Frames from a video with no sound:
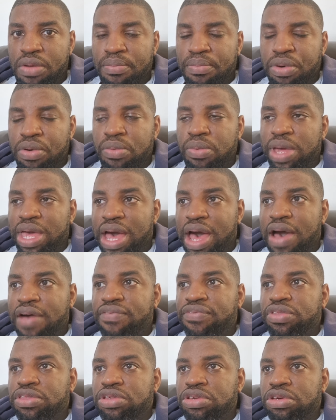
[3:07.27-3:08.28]
But we
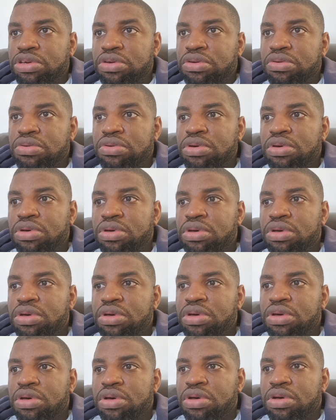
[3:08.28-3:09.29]
have to
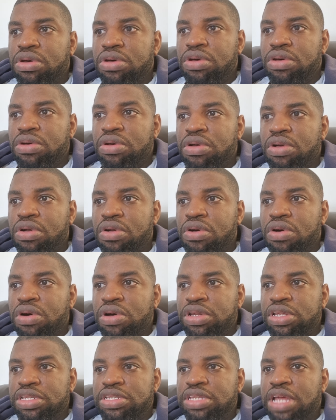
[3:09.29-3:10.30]

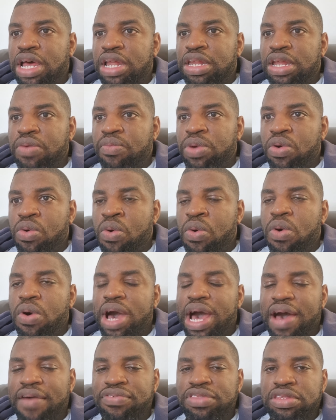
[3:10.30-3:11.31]
understand that we all
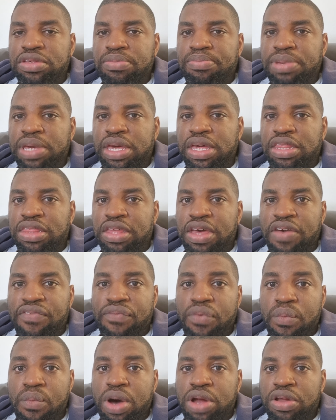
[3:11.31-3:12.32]
have to be there
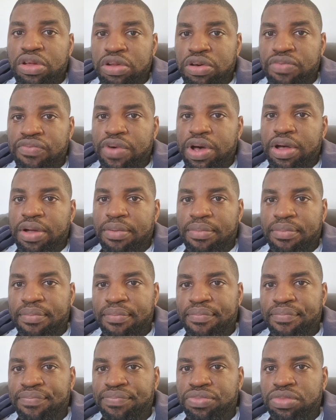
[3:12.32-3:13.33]
for one another
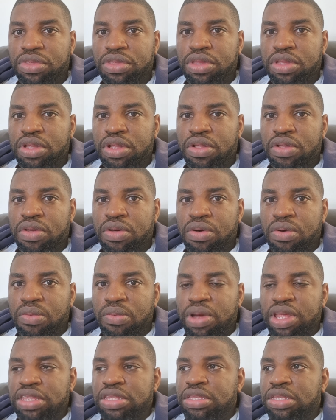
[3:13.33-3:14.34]

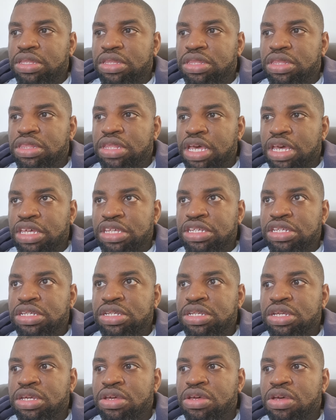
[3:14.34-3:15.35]
when
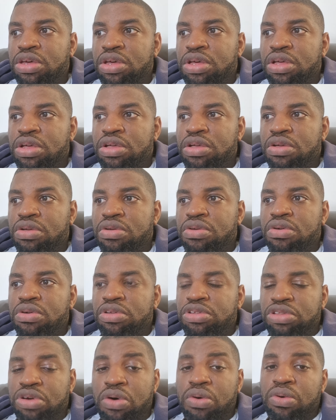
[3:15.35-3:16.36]
things
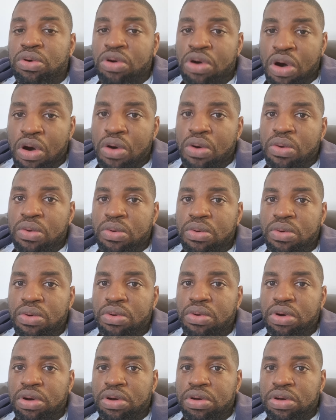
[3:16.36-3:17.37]
don't go
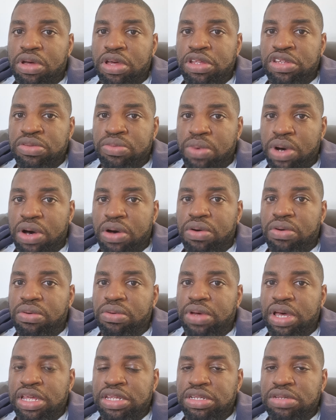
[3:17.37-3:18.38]
as
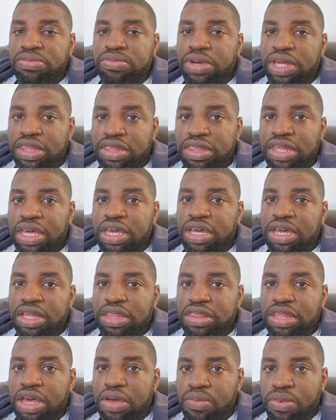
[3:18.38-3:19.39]
well as we think
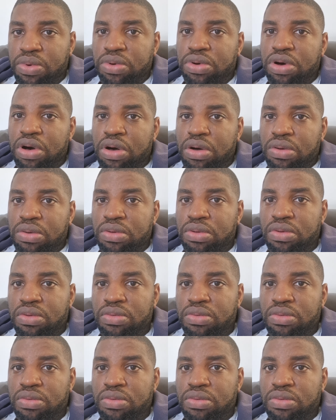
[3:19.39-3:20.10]
they will go.